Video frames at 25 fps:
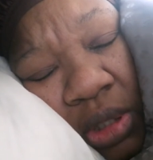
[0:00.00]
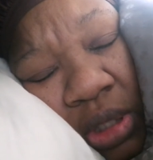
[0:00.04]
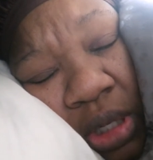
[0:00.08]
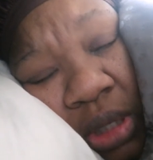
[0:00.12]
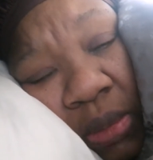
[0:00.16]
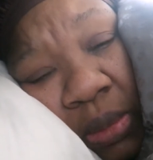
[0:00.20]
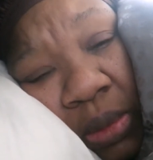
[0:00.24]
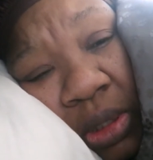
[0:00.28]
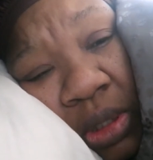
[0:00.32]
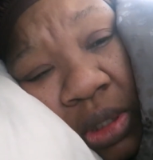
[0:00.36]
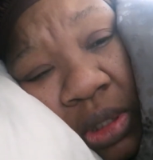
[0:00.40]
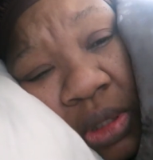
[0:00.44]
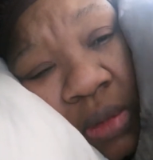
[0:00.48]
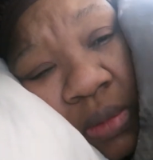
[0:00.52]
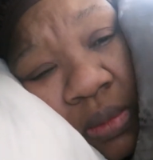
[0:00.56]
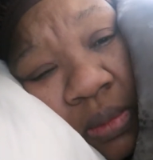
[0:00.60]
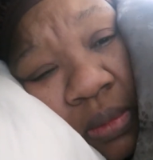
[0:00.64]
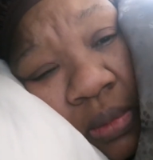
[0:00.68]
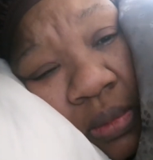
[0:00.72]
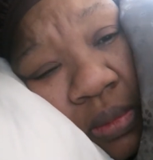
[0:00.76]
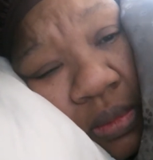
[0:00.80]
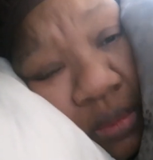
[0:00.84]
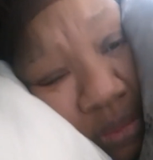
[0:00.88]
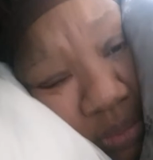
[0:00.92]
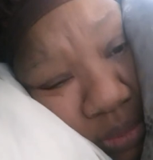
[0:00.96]
time is it?
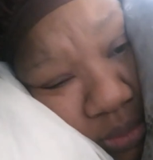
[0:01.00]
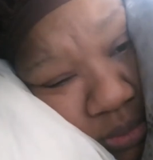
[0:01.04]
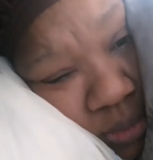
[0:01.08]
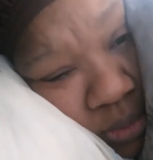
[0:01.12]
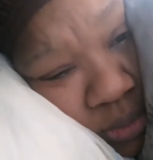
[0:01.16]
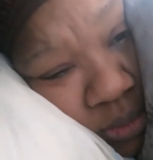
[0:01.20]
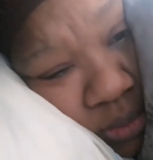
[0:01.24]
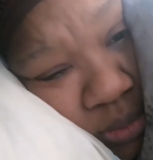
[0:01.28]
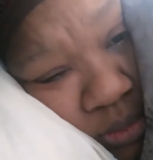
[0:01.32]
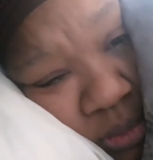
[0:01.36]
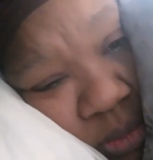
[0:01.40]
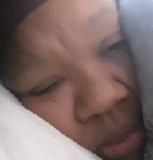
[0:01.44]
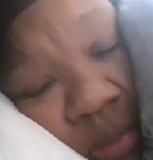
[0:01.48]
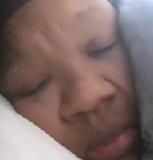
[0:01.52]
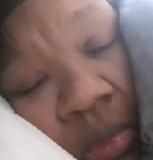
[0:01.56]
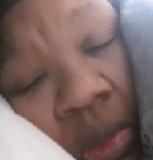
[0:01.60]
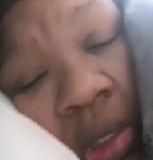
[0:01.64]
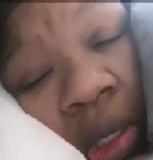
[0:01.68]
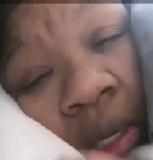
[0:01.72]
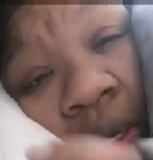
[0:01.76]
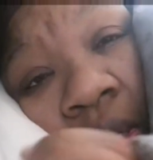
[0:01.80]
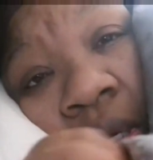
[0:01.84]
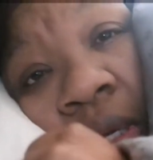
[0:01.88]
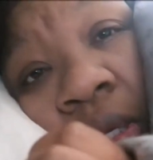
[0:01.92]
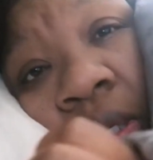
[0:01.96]

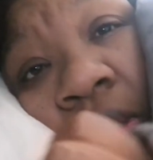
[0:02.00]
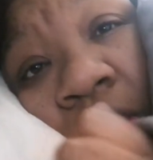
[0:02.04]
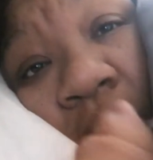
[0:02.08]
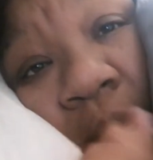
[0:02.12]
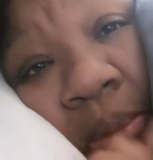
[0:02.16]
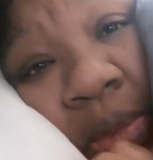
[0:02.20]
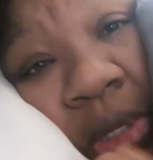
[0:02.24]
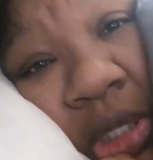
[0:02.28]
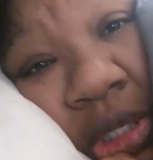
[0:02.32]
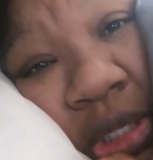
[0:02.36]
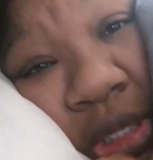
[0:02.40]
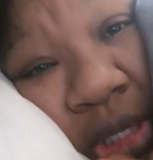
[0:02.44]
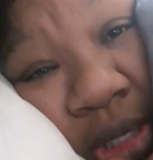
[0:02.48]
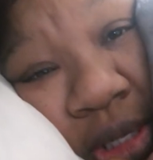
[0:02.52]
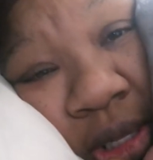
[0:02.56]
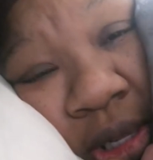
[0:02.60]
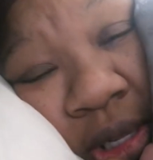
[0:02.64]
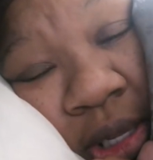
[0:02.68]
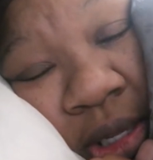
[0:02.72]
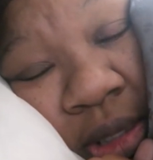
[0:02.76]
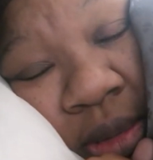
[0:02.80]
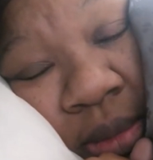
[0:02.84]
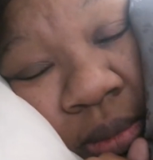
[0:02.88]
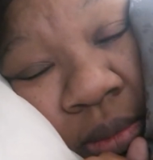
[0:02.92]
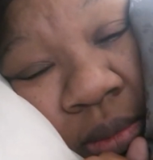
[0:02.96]
It's almost 10 o'clock.